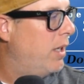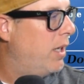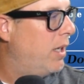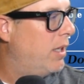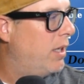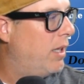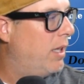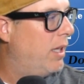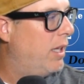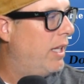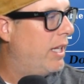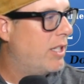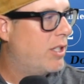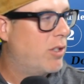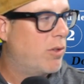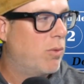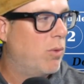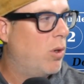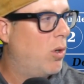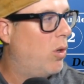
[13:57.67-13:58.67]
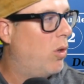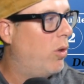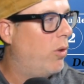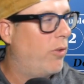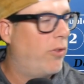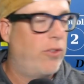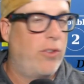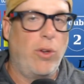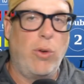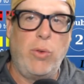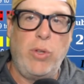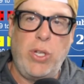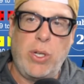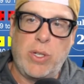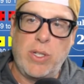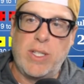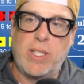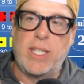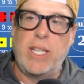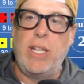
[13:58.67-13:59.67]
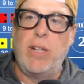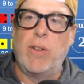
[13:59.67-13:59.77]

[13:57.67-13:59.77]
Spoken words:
Let's roll. So you can see